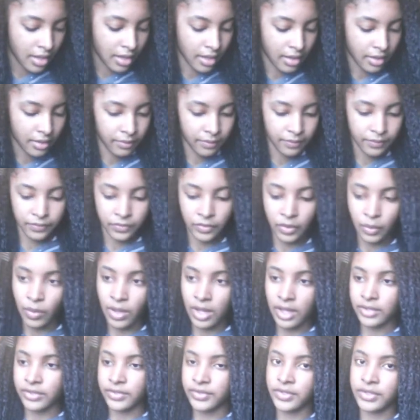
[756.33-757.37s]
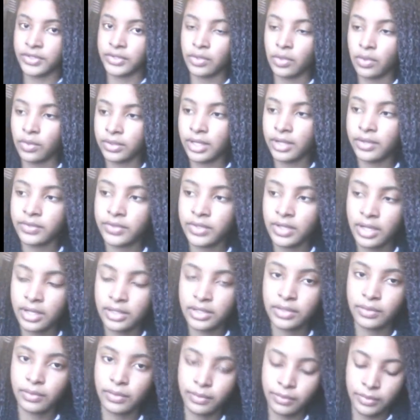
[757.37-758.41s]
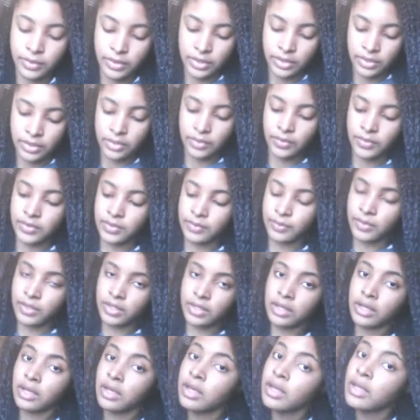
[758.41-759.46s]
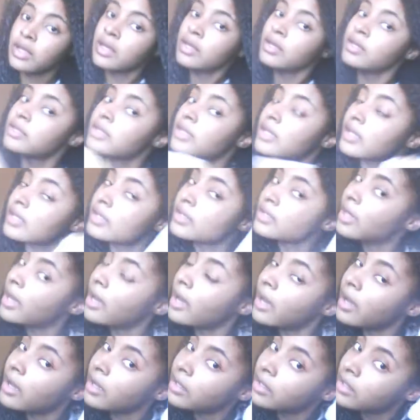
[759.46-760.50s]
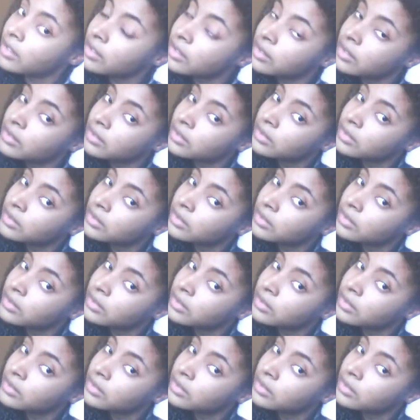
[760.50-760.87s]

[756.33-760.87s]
while it's this cold outside, so what I'm going to do is I'm going to take a towel